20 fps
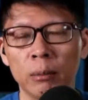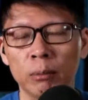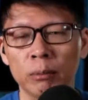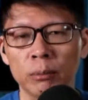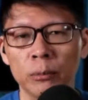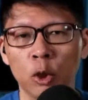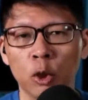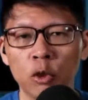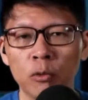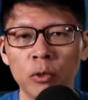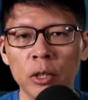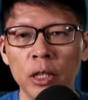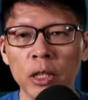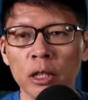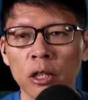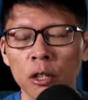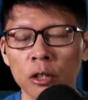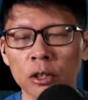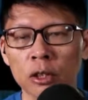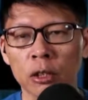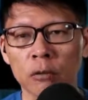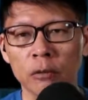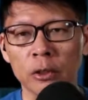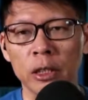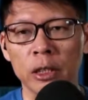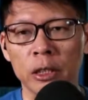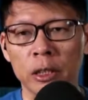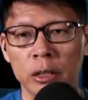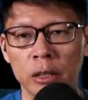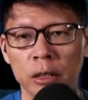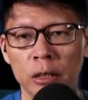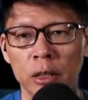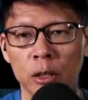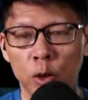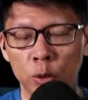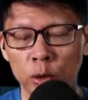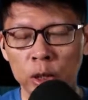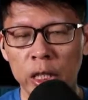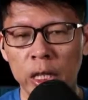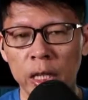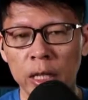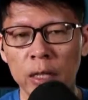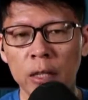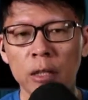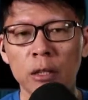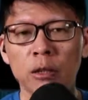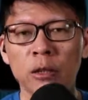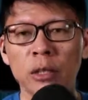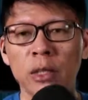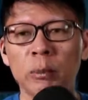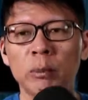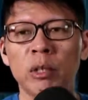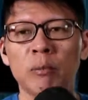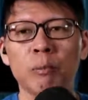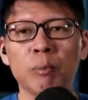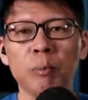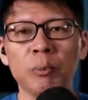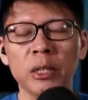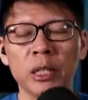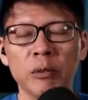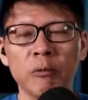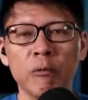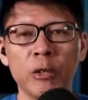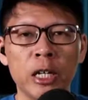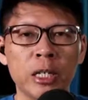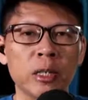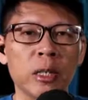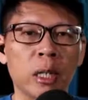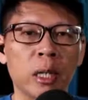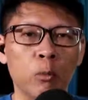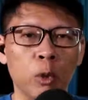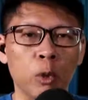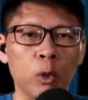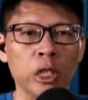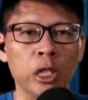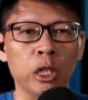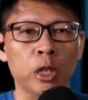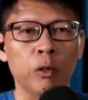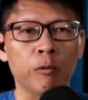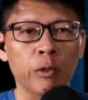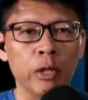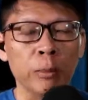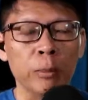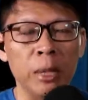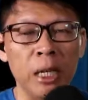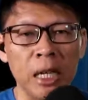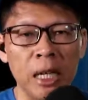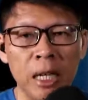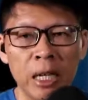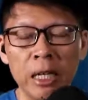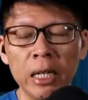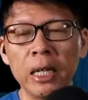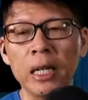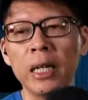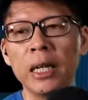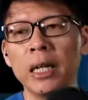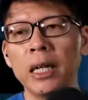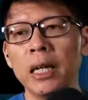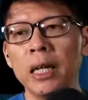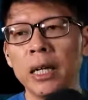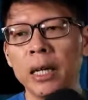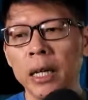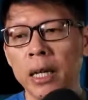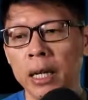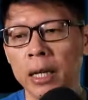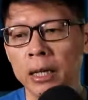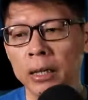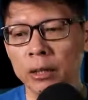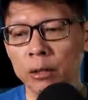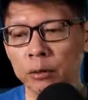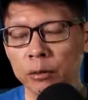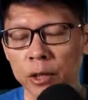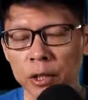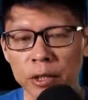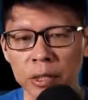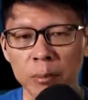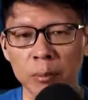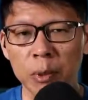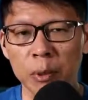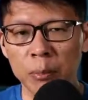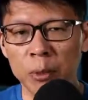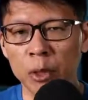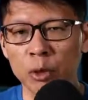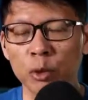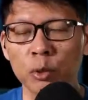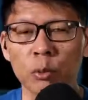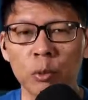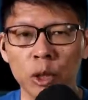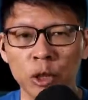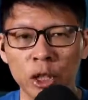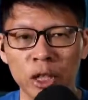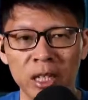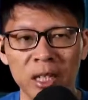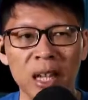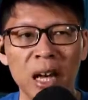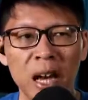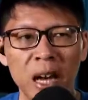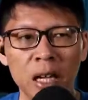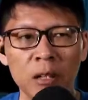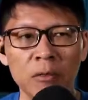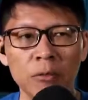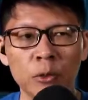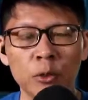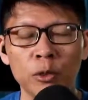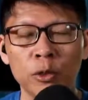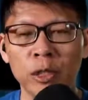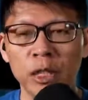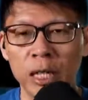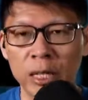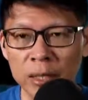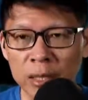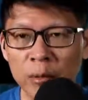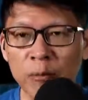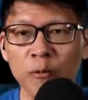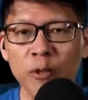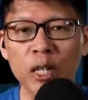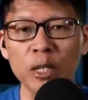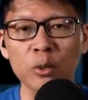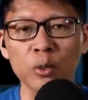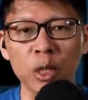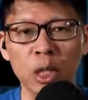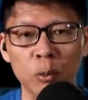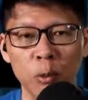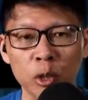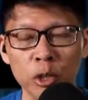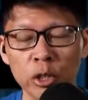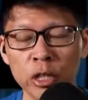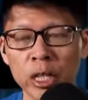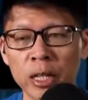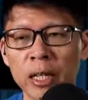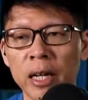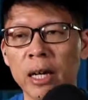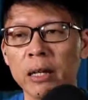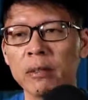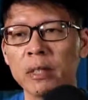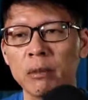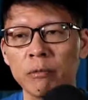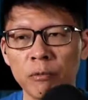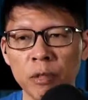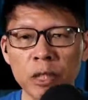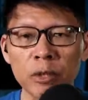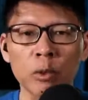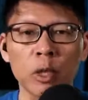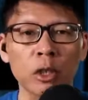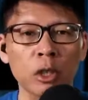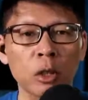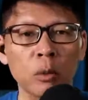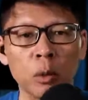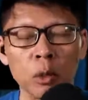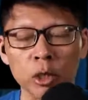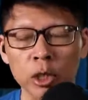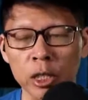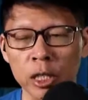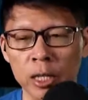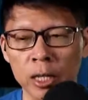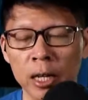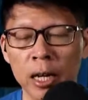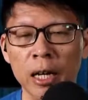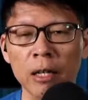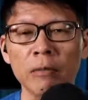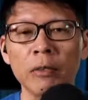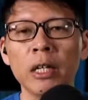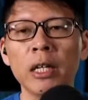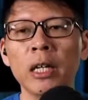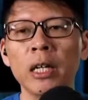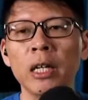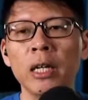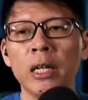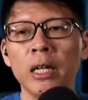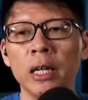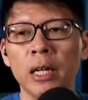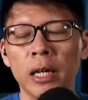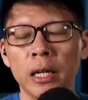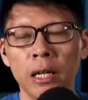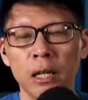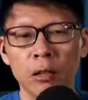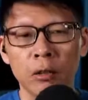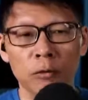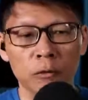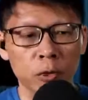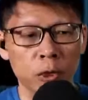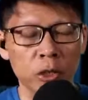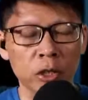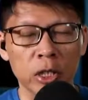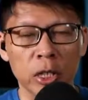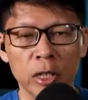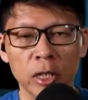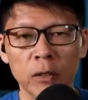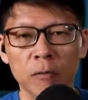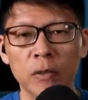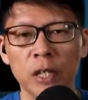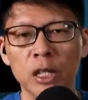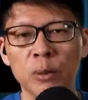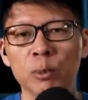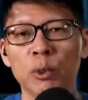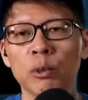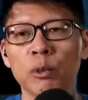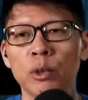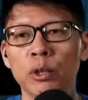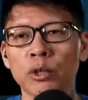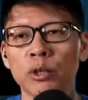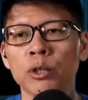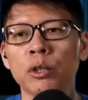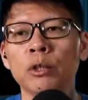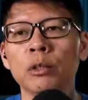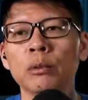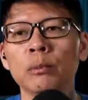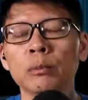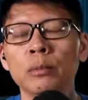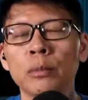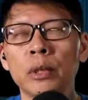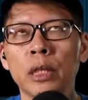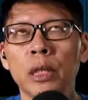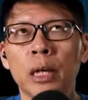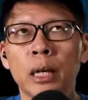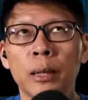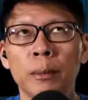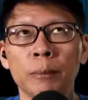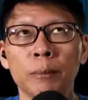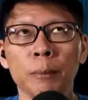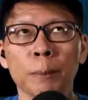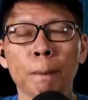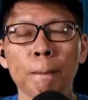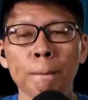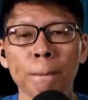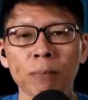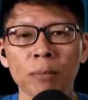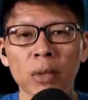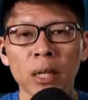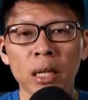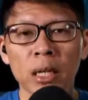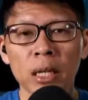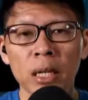over the course of the whole day. Some friends are watching it on replay, and of course, some people don't watch it live. So there are some friends who are watching it live, some friends who are not watching it live. And then, of course, I think Facebook will also, it